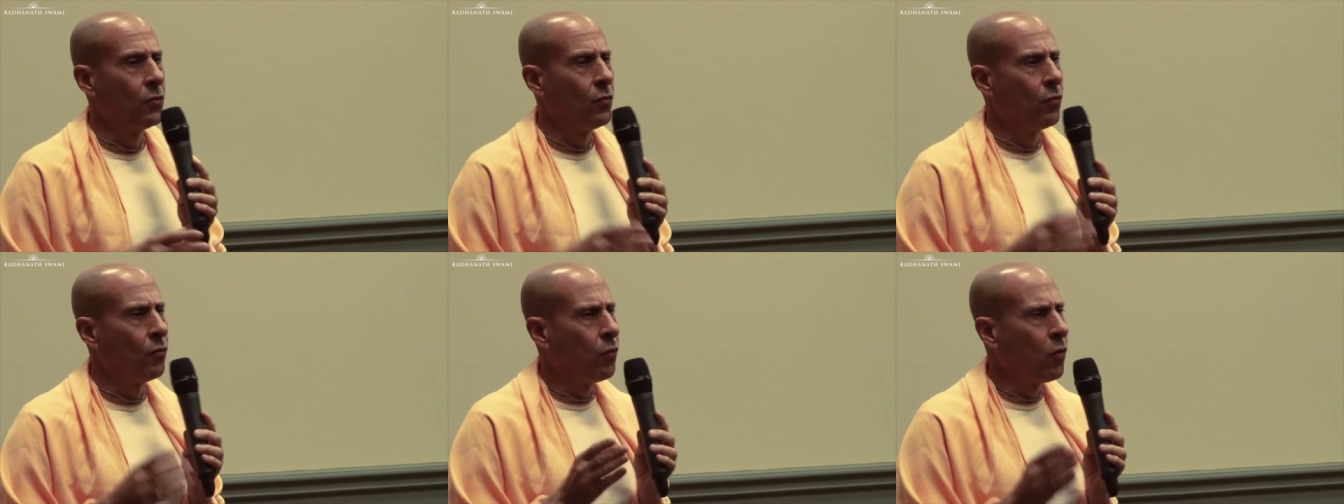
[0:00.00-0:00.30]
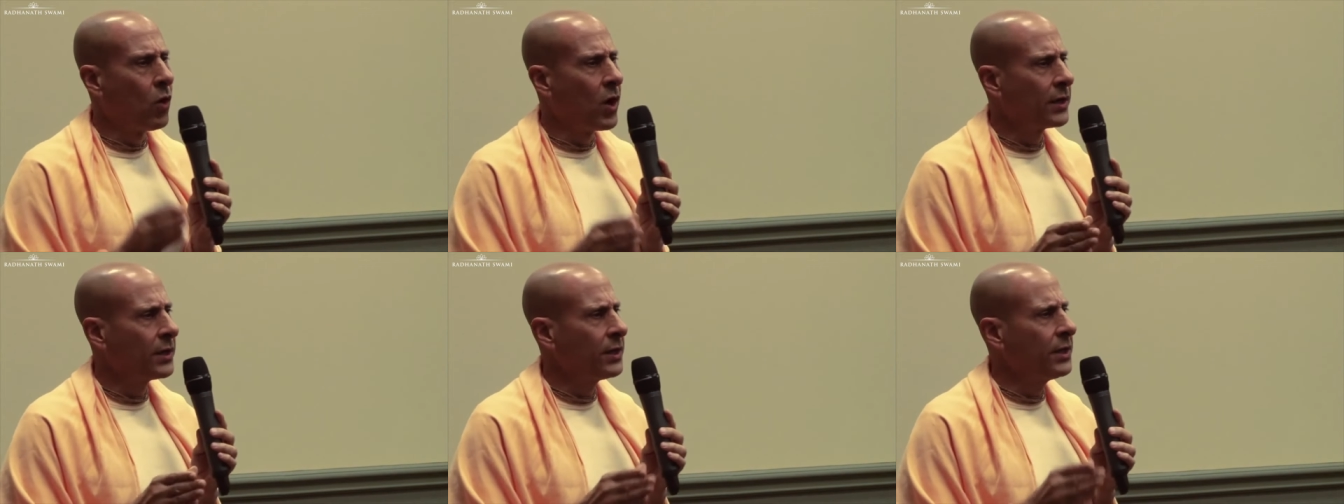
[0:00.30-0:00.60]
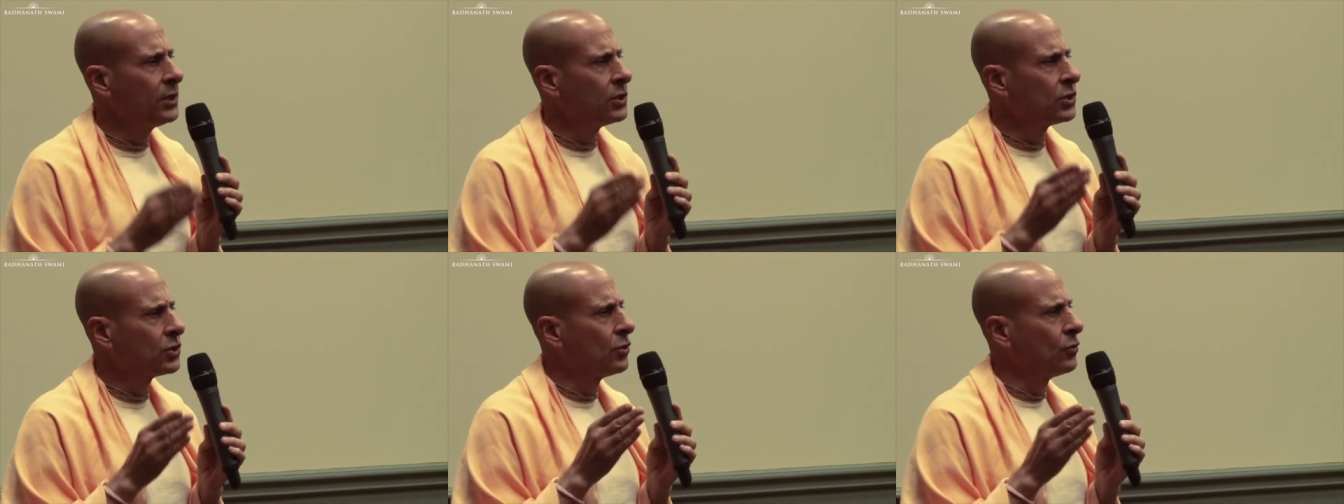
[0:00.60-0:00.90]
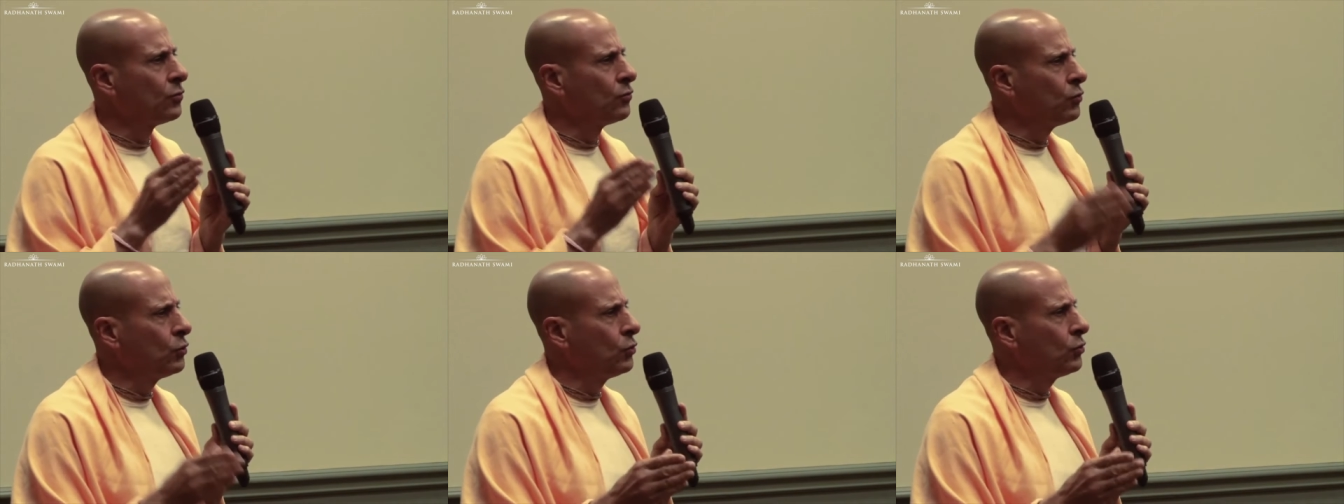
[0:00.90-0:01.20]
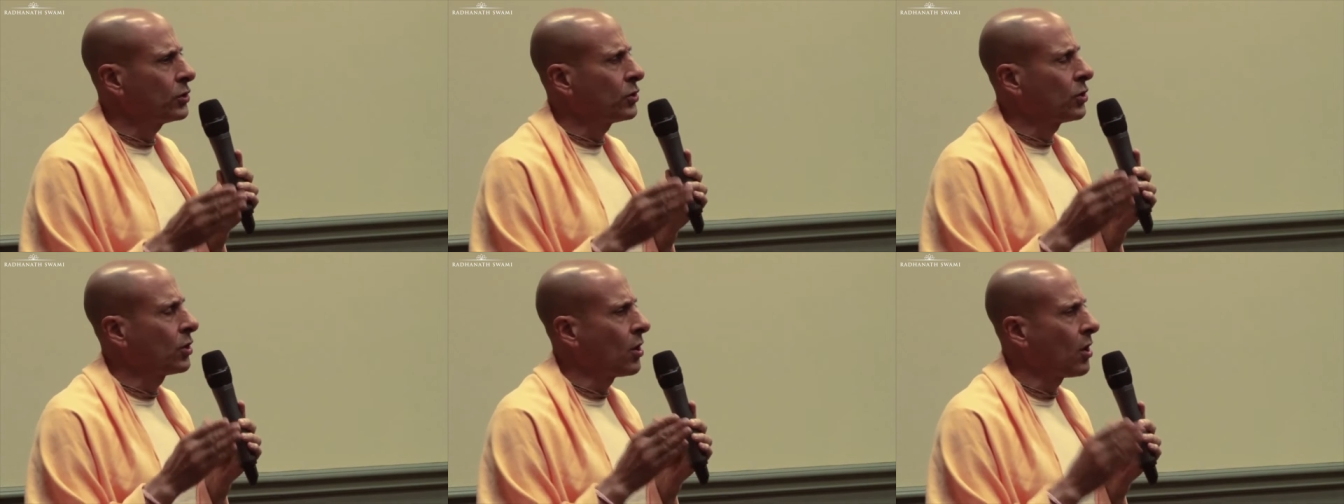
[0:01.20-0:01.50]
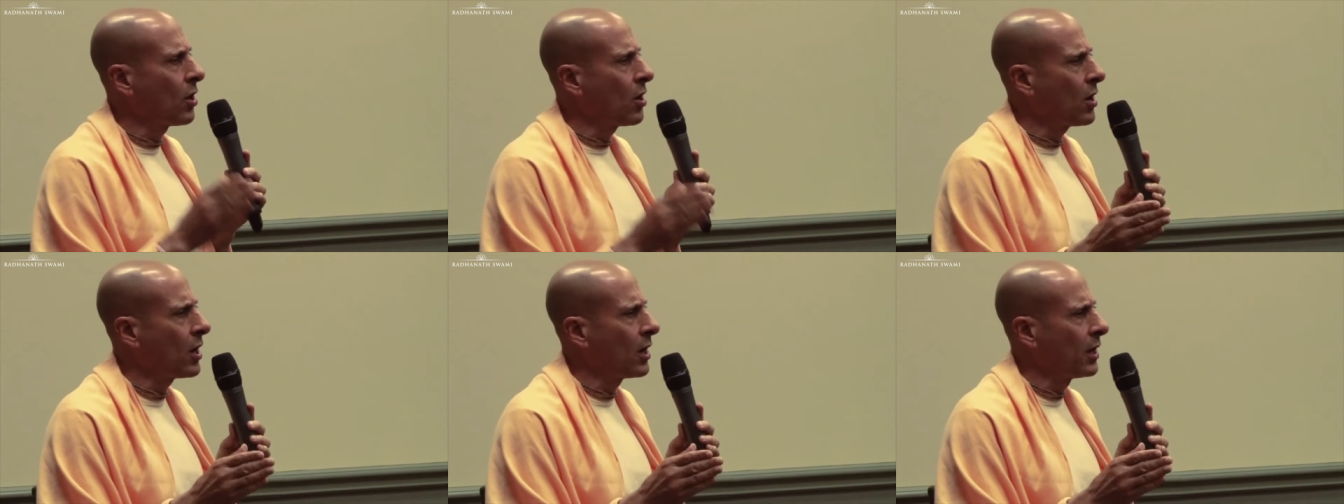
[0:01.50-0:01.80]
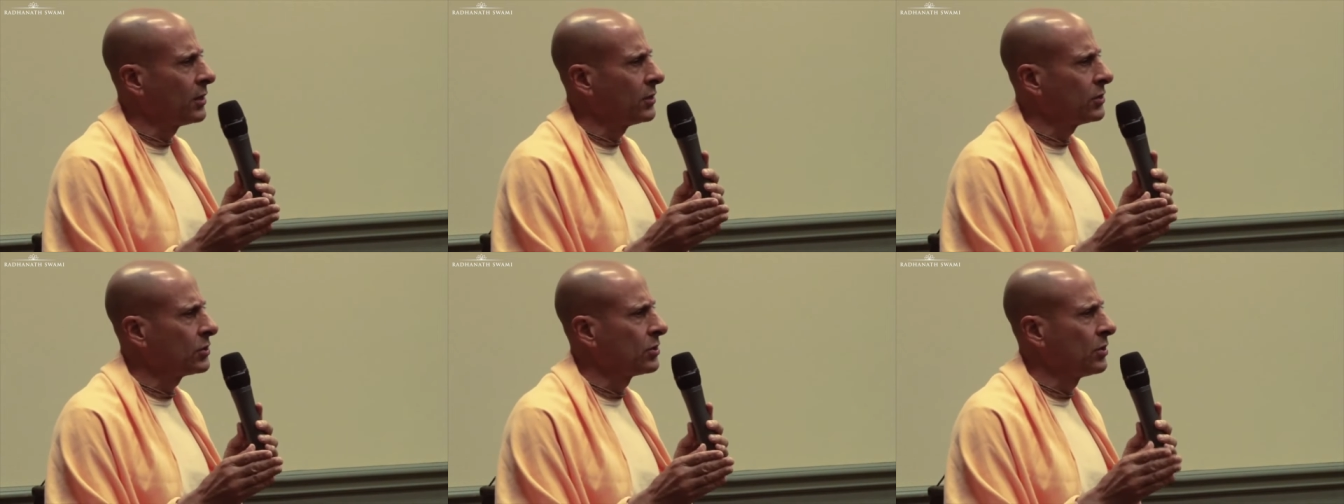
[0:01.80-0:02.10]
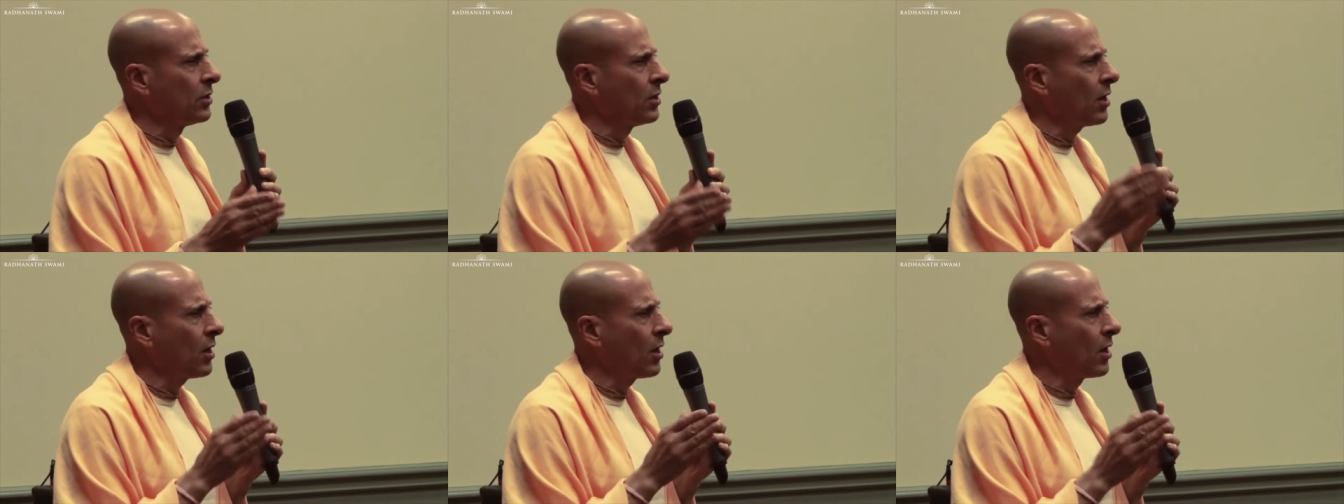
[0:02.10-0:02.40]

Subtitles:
What is the root cause